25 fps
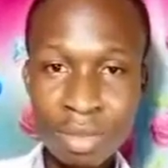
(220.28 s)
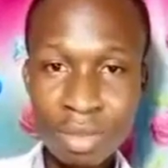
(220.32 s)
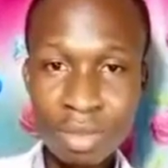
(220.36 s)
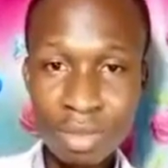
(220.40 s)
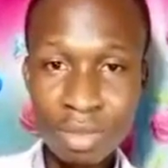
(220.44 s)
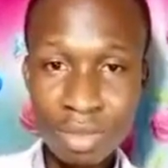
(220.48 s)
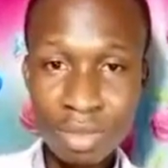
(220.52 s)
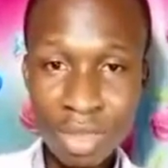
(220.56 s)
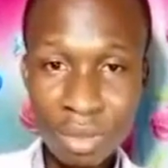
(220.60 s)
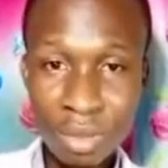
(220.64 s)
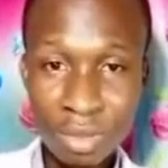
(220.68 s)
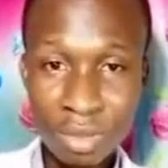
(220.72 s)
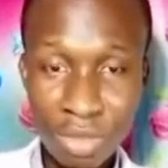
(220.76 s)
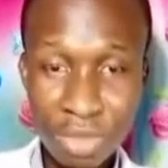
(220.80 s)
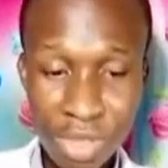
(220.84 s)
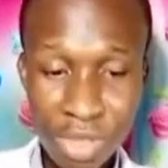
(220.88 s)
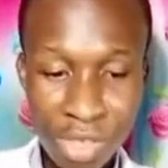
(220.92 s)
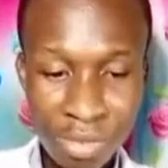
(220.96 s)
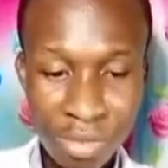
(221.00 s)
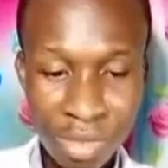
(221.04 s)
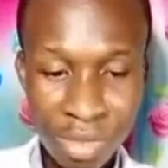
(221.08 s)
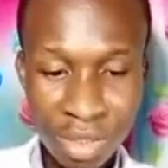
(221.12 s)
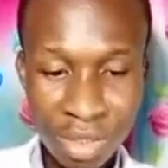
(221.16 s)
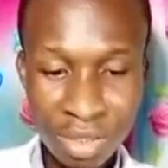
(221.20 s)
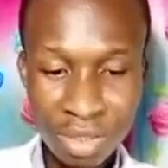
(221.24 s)
some
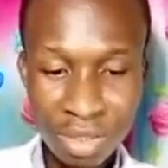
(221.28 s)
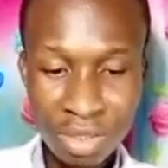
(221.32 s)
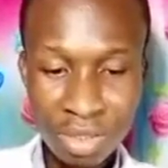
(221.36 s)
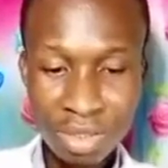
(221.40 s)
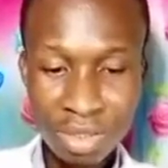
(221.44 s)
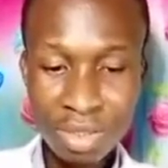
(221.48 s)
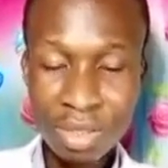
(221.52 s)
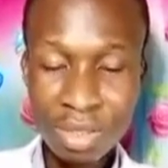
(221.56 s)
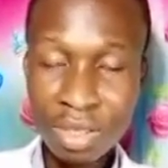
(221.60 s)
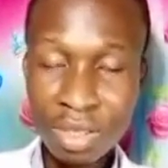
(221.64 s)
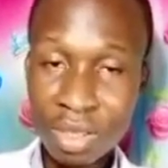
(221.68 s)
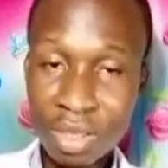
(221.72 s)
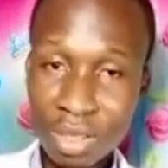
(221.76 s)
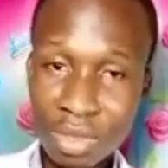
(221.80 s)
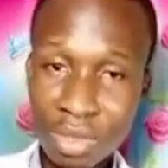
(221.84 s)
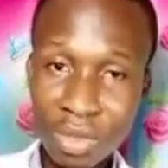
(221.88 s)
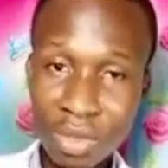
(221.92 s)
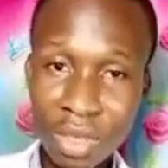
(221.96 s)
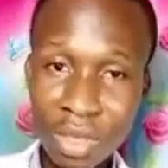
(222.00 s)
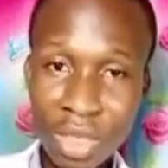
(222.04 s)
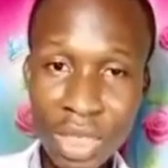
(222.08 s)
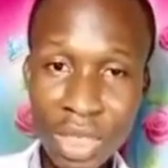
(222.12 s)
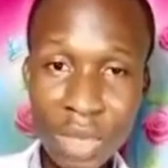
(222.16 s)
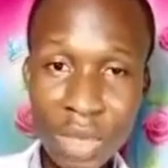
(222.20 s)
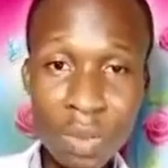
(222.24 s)
treatments
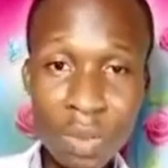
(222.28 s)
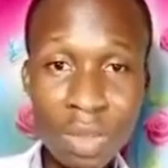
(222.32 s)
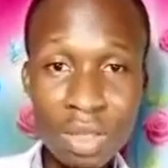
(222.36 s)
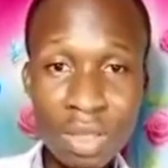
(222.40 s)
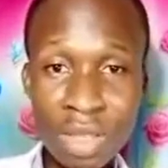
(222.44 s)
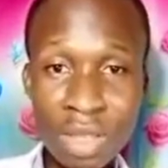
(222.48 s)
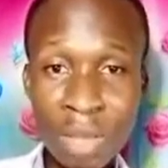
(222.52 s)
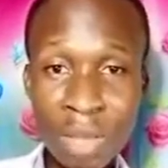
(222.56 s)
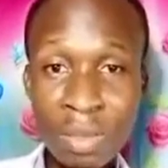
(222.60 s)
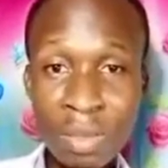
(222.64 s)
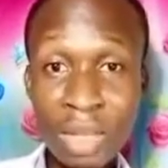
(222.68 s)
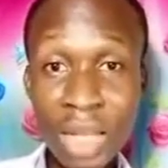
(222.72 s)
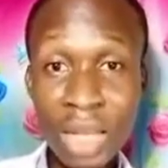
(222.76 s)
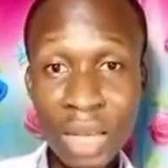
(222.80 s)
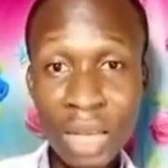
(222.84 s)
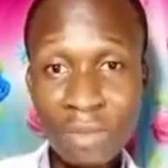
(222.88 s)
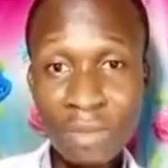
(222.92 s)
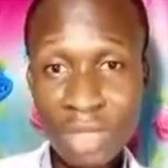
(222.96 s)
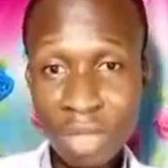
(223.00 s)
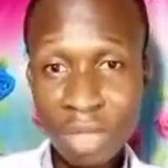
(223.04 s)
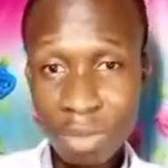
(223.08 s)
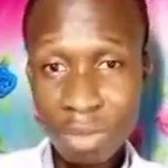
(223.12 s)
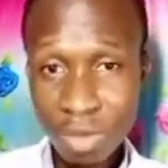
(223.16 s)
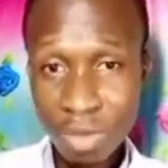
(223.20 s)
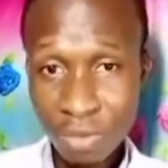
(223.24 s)
together with some lifestyle
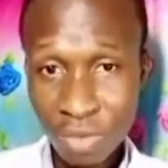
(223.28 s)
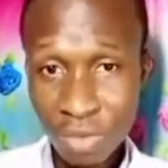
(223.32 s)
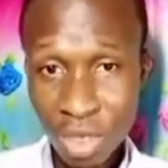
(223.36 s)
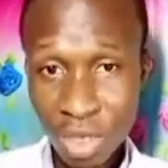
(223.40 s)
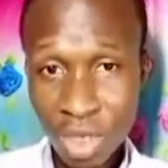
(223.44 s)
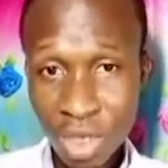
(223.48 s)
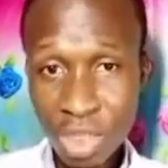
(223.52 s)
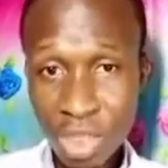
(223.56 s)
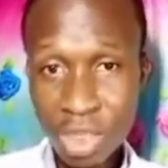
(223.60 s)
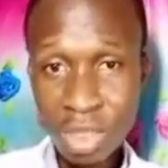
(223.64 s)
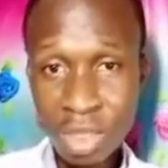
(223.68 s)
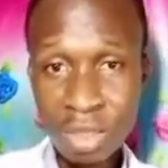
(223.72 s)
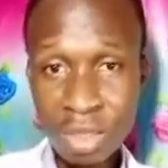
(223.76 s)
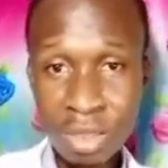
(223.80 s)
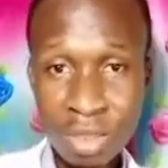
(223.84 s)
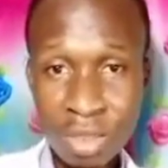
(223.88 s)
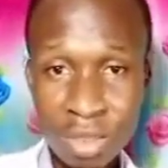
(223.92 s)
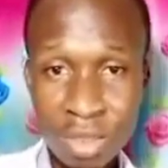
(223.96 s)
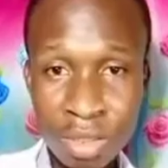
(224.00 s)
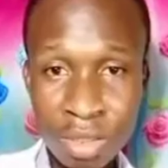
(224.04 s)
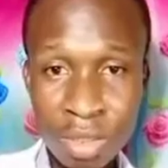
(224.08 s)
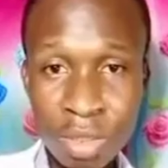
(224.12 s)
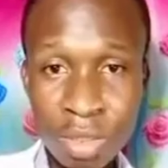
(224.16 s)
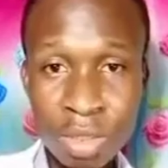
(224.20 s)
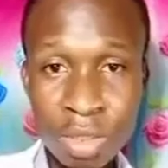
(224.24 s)
modifications
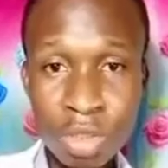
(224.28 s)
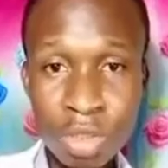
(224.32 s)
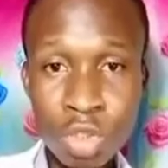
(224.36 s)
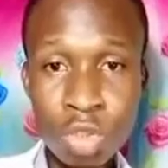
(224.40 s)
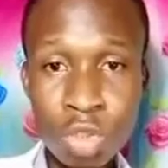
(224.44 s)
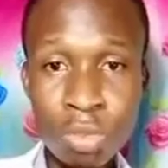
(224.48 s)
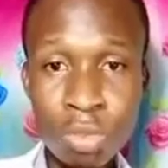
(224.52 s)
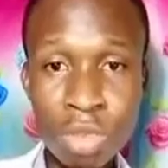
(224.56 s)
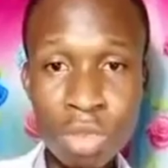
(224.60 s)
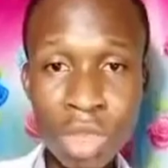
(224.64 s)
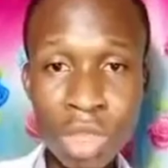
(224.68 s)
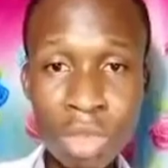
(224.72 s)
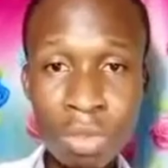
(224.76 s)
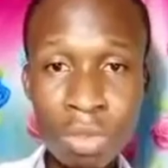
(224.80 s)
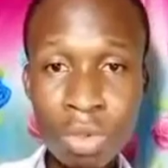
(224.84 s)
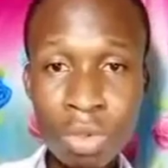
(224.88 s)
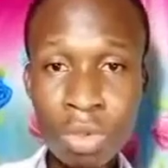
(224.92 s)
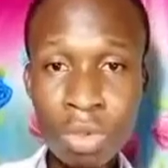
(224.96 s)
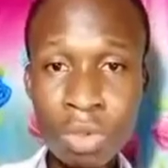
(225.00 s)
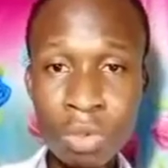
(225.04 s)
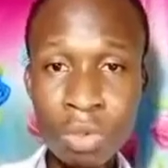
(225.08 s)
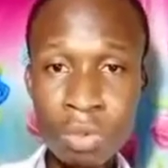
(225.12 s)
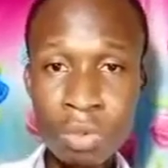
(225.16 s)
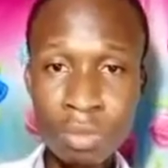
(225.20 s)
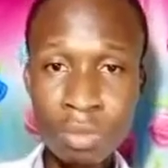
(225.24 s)
to be able
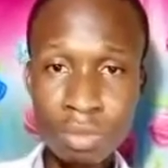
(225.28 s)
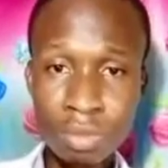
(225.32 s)
to